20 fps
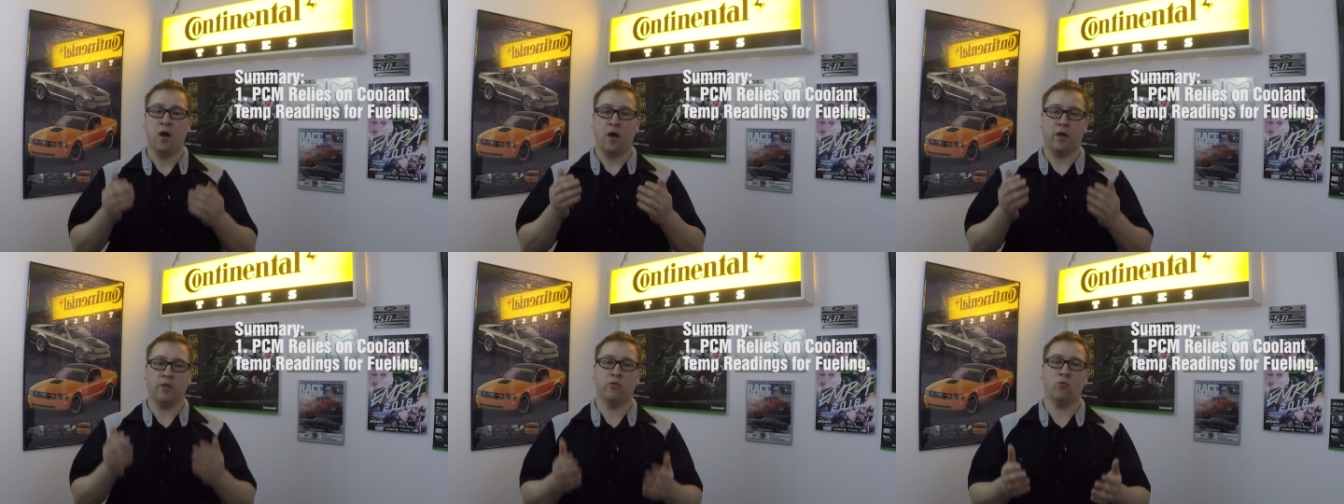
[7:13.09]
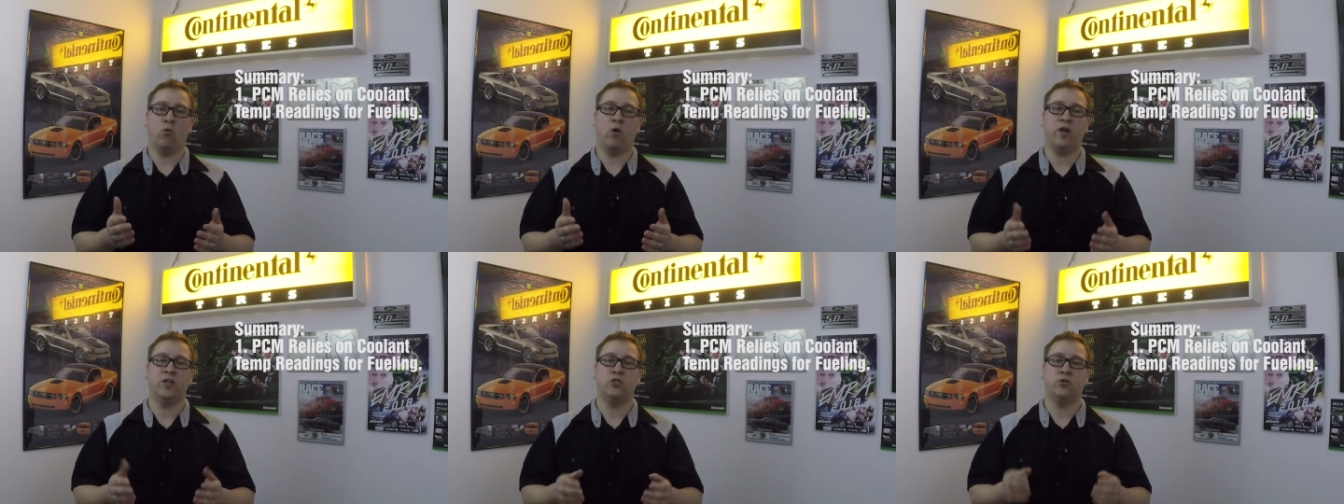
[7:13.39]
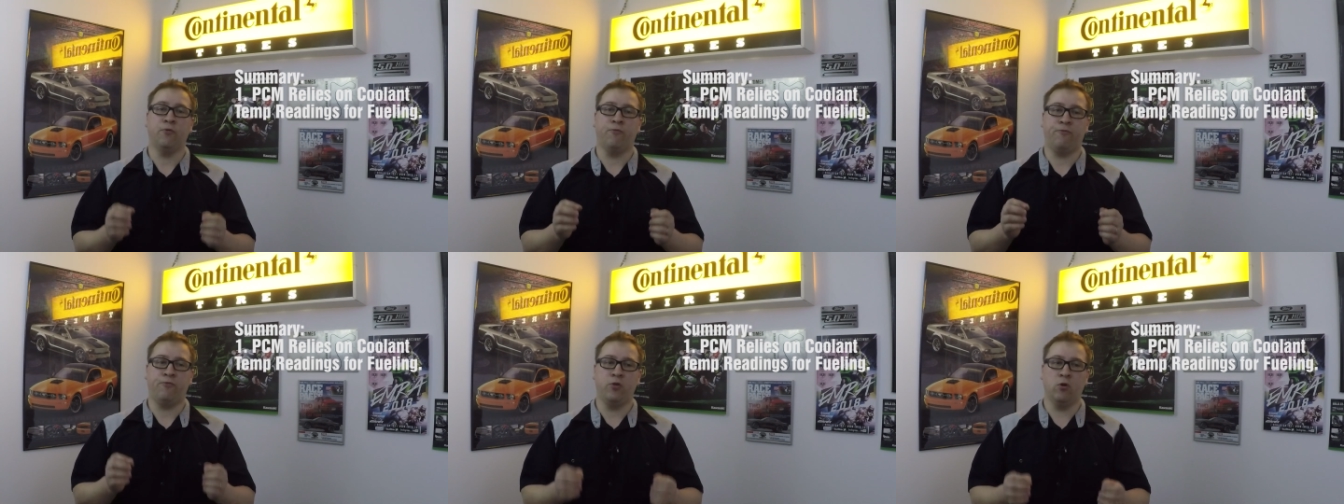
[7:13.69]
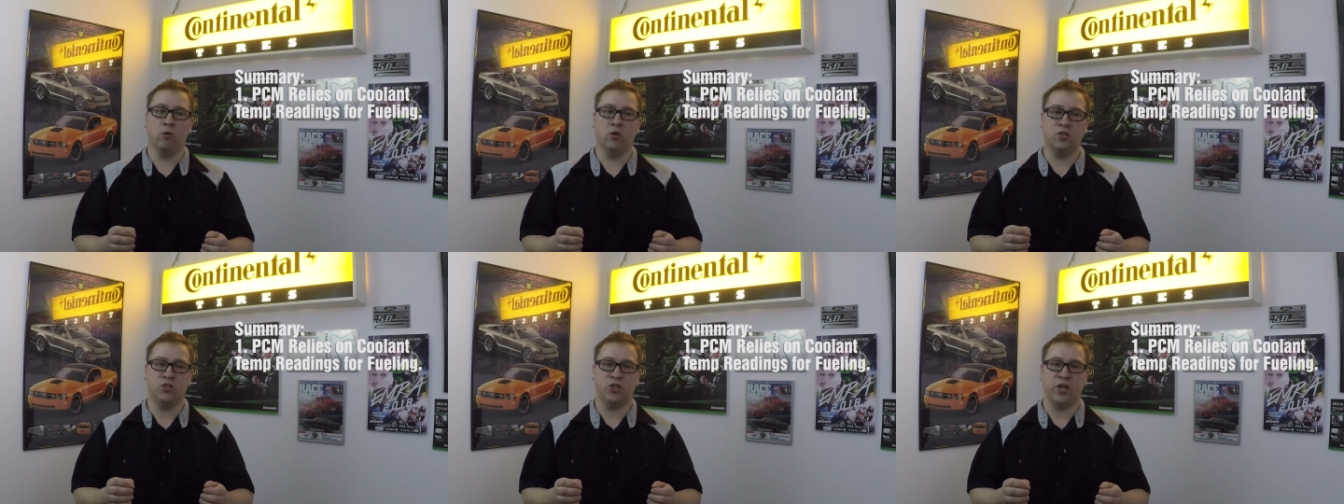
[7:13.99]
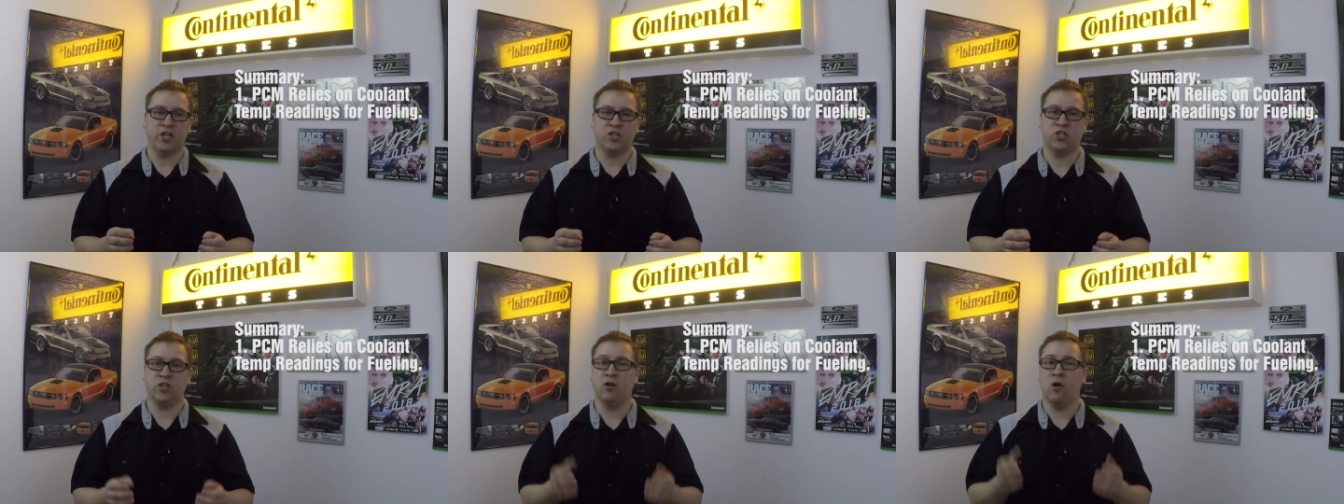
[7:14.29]
otherwise your fuel
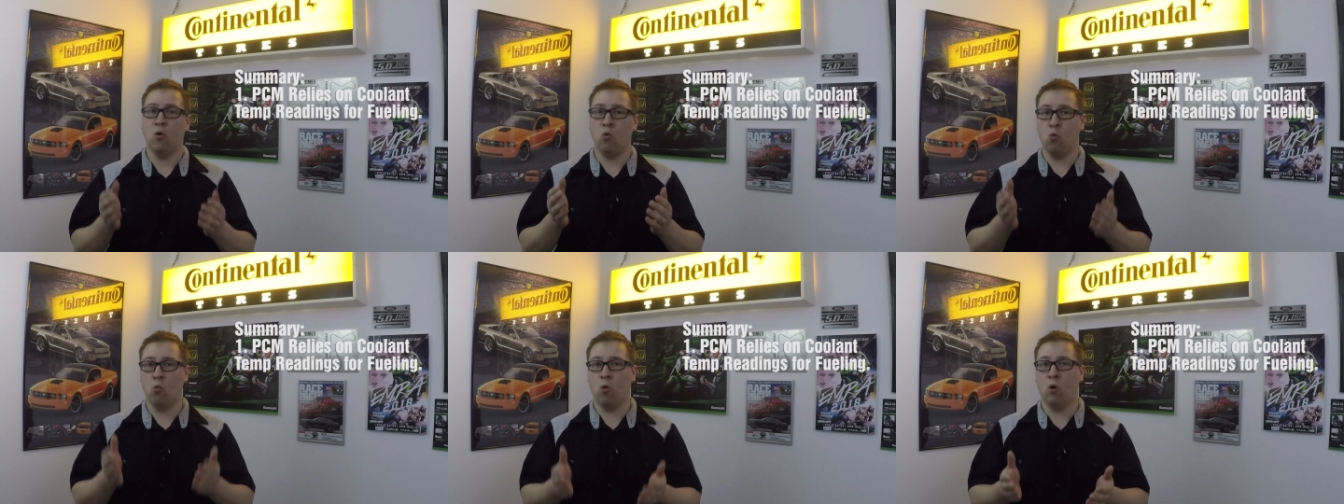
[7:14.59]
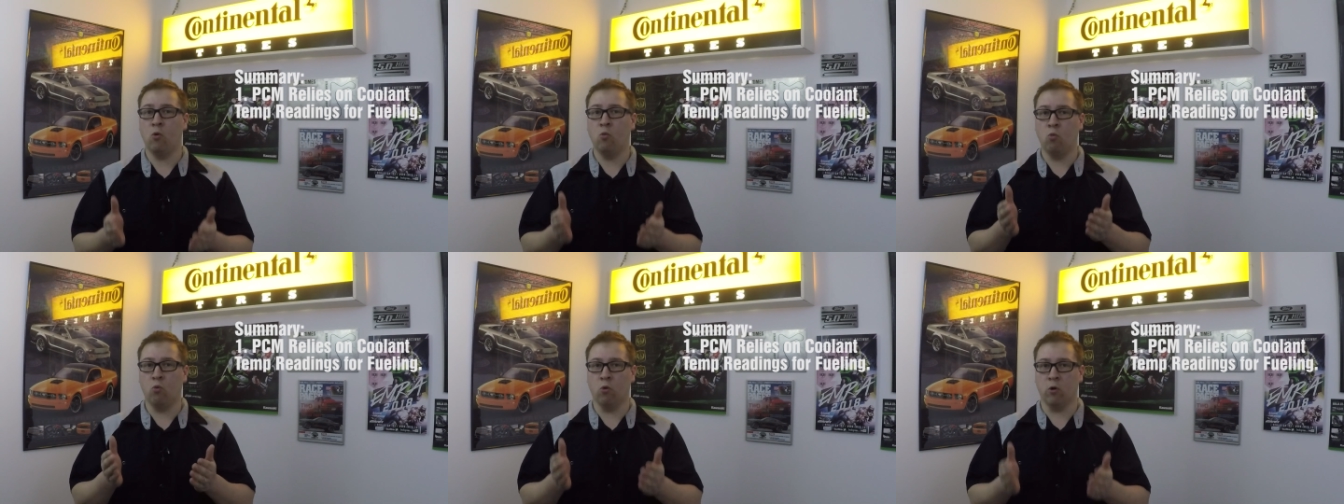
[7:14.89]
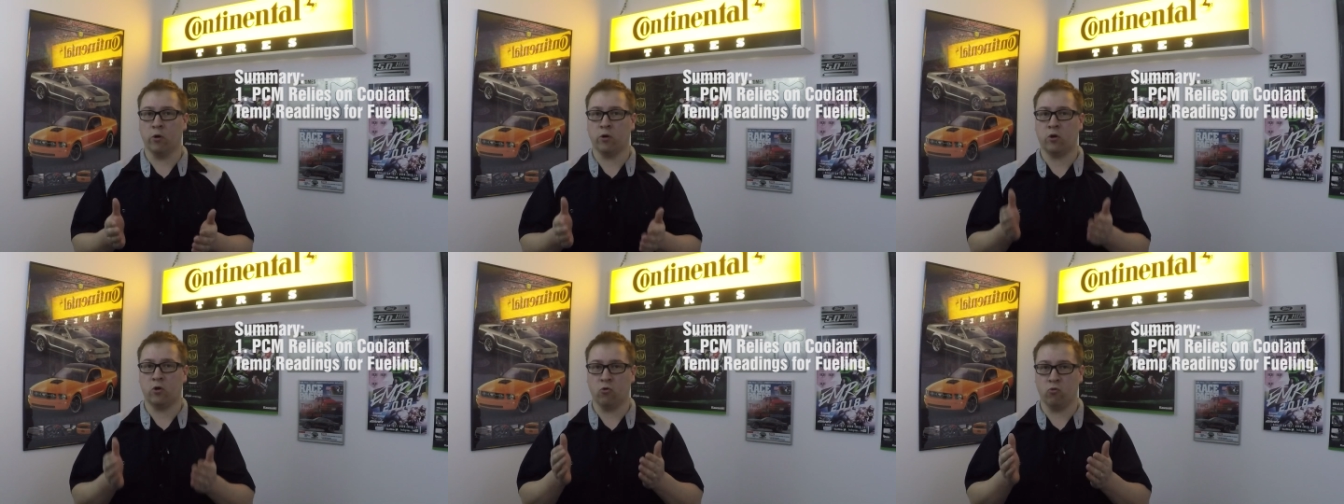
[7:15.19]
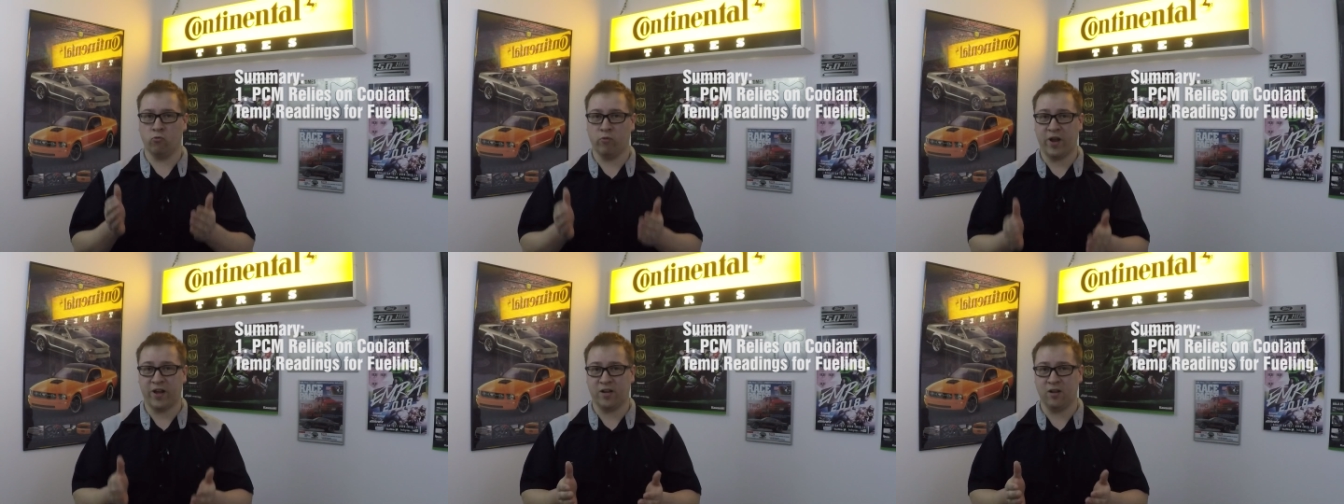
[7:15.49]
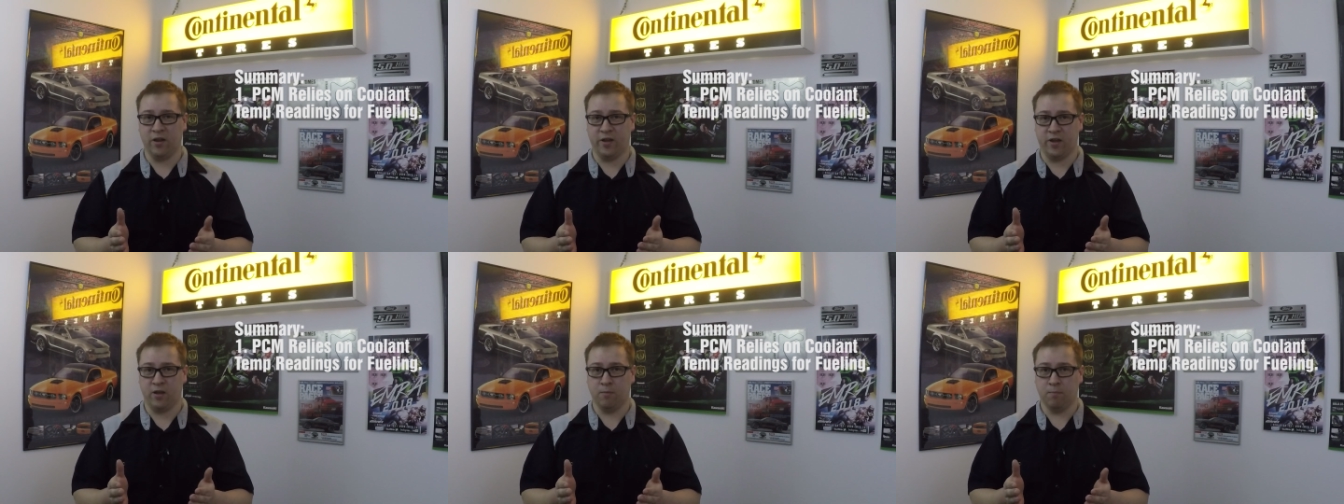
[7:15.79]
injection won't work
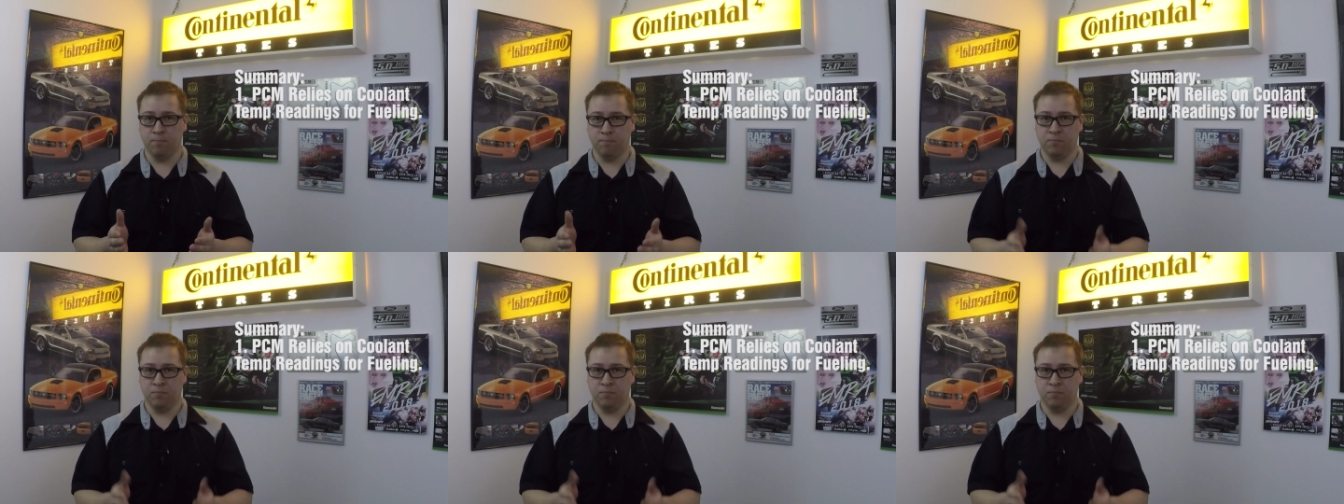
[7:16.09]
correctly.